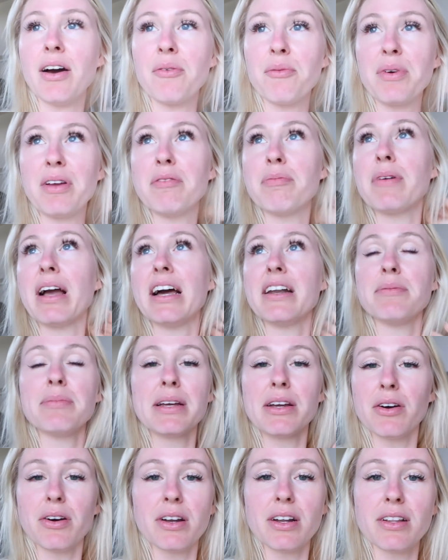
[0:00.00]
we've kind of
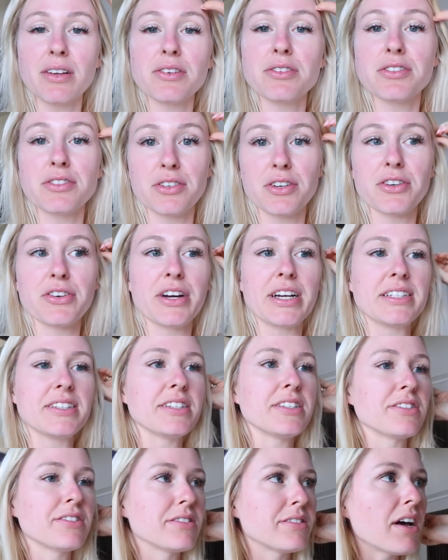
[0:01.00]
been going a little stir
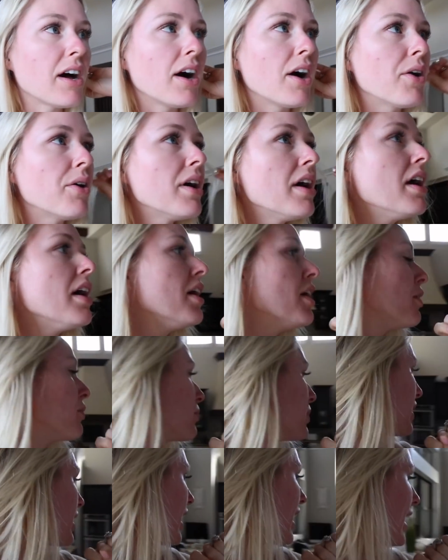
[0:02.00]
crazy. So
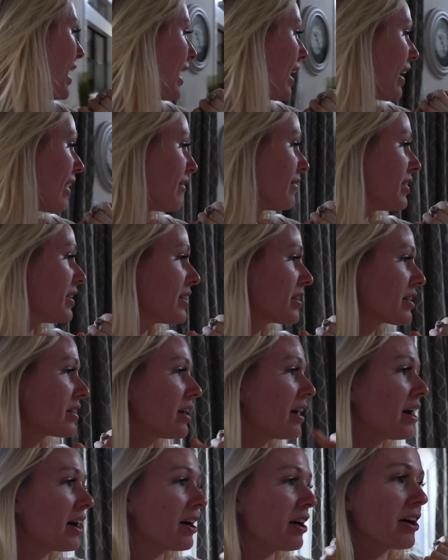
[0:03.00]
we have uh,
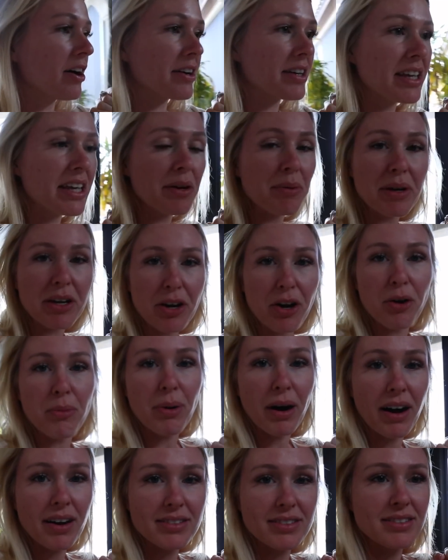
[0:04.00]
got our KiwiCo
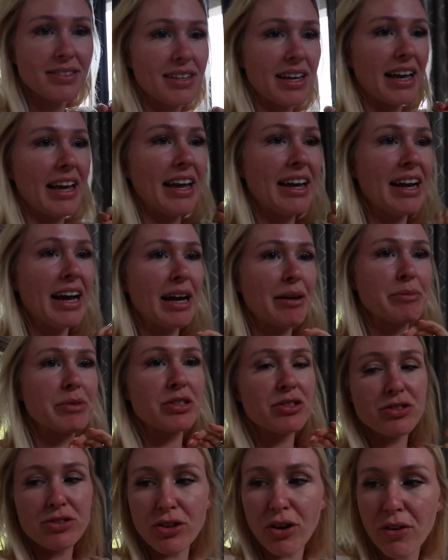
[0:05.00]
boxes in. I'm
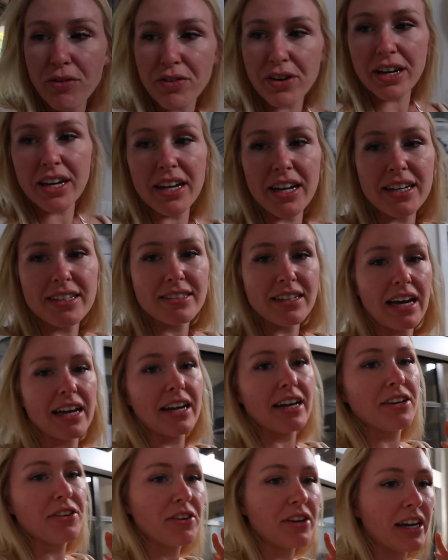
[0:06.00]
so freaking
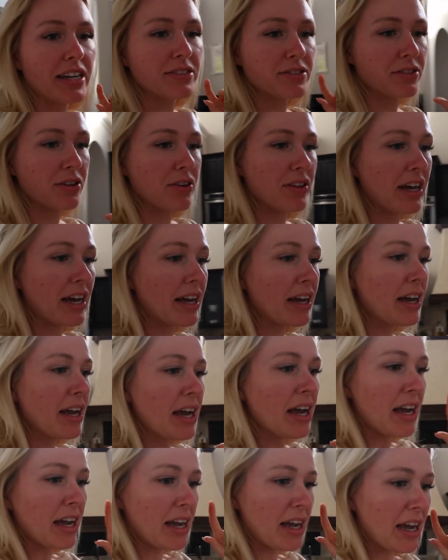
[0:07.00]
excited. You guys know that
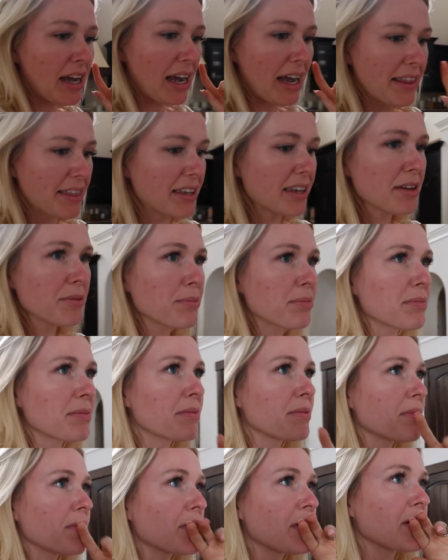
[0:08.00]
I think
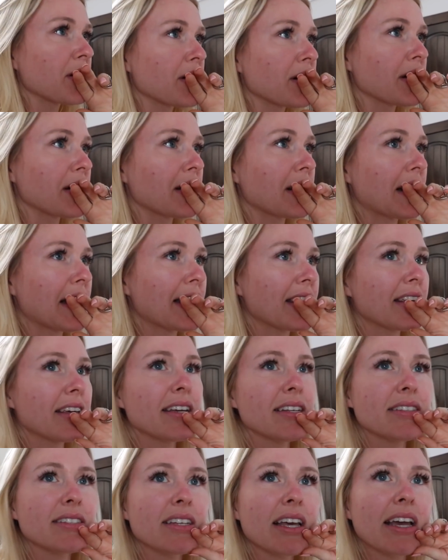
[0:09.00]
I
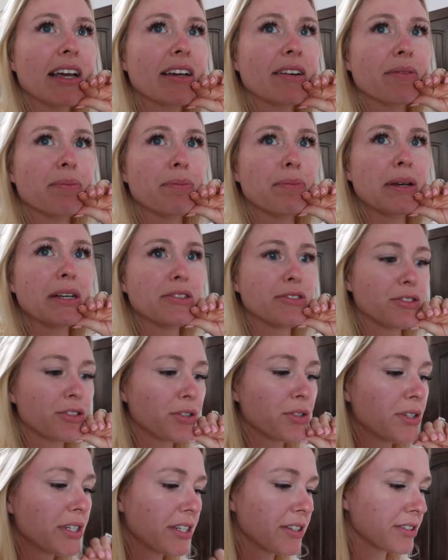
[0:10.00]
think it's like been
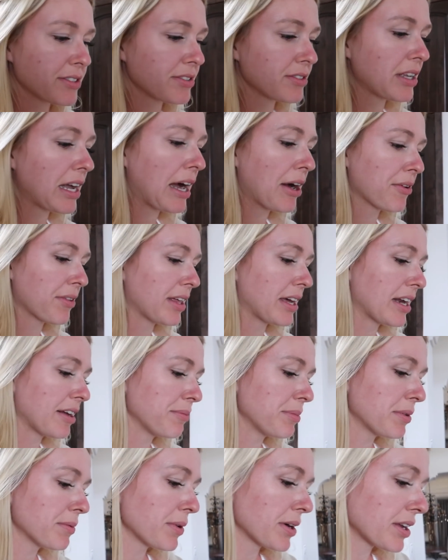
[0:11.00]
two years now that
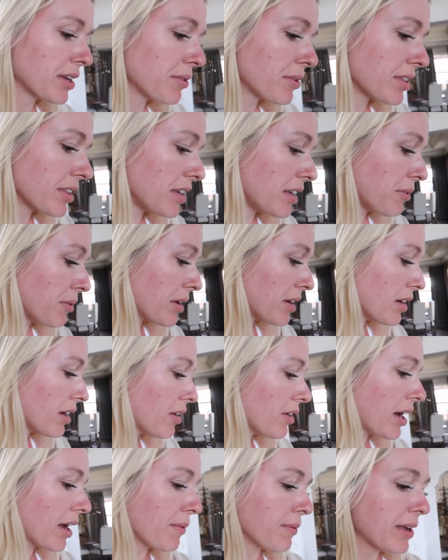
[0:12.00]
I've been working with
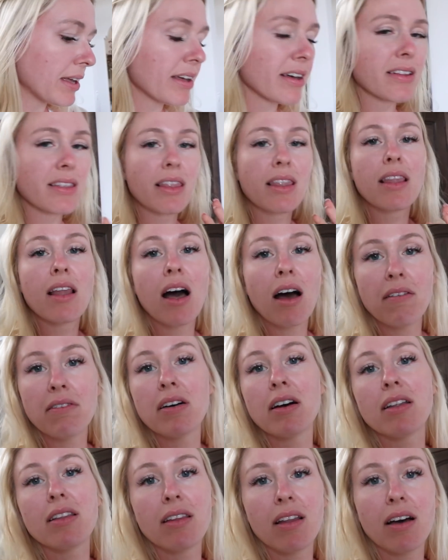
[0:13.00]
KiwiCo and we love,
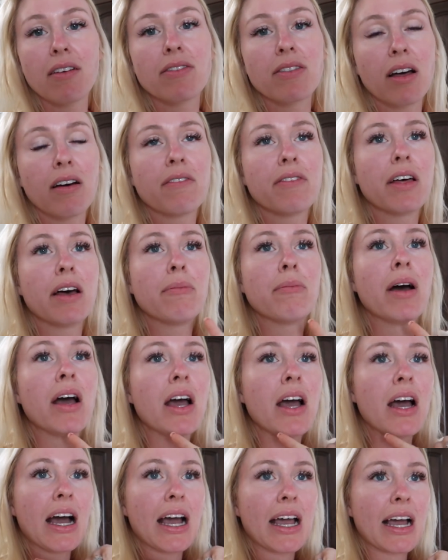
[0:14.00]
love, love them.
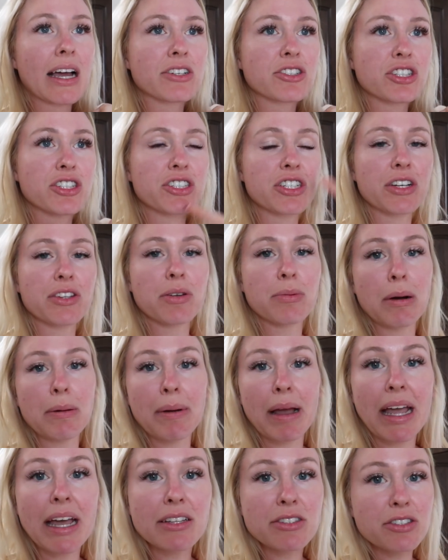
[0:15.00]
I actually shared them on
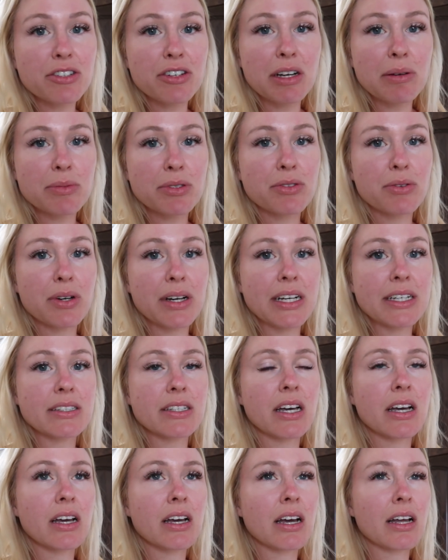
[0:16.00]
my Instagram stories
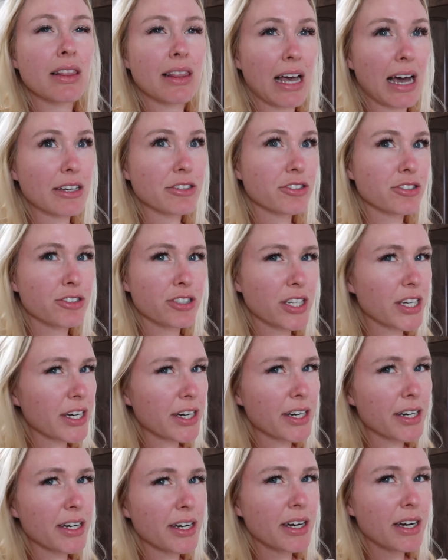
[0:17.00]
last
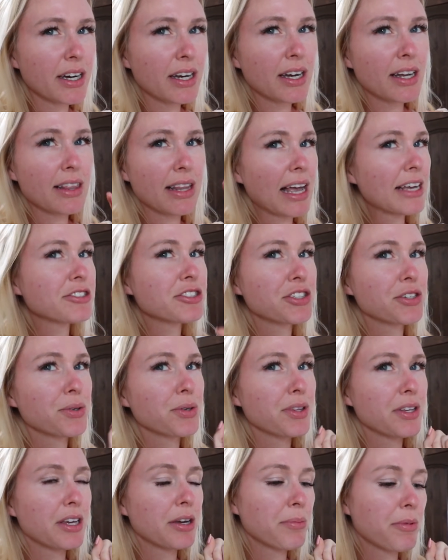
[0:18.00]
year last year
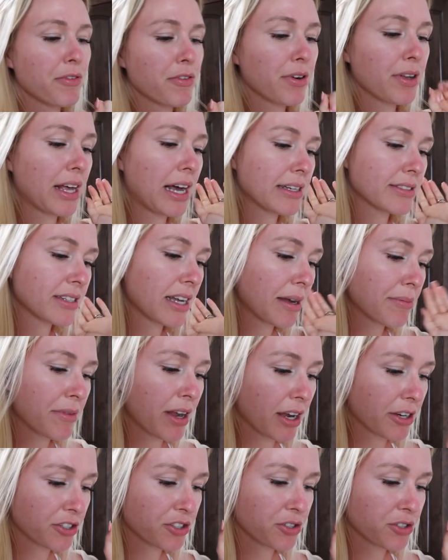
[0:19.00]
or the year before last, I'm not